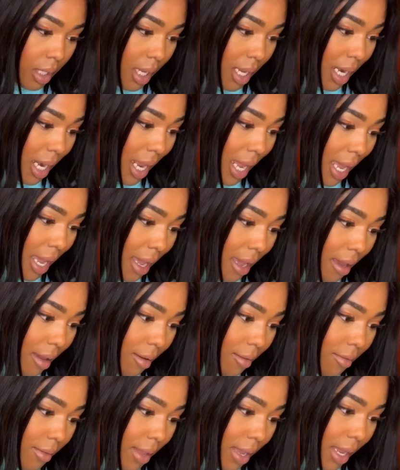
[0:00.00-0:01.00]
And I
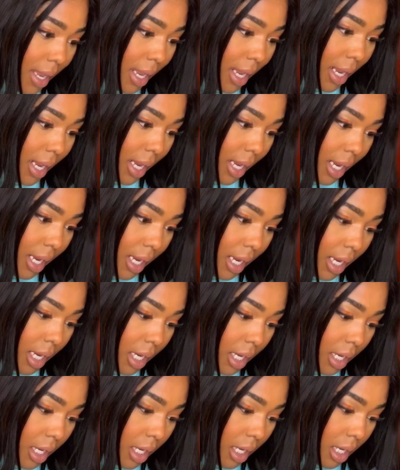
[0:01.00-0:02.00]
have a
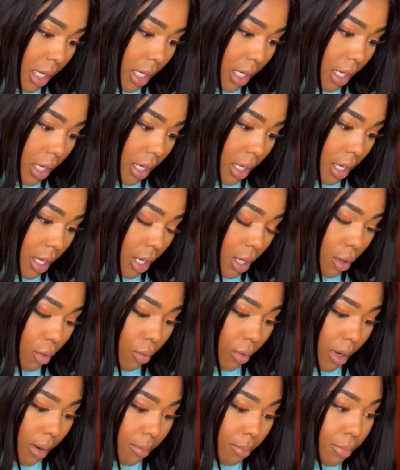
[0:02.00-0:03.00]

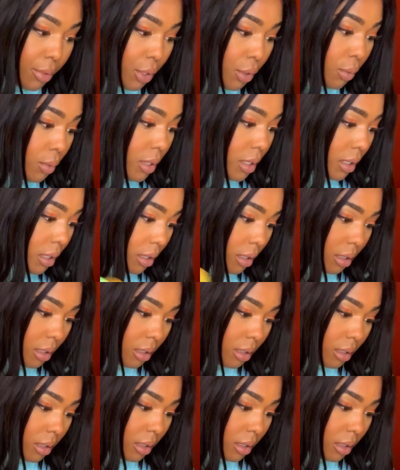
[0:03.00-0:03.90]
rambutan.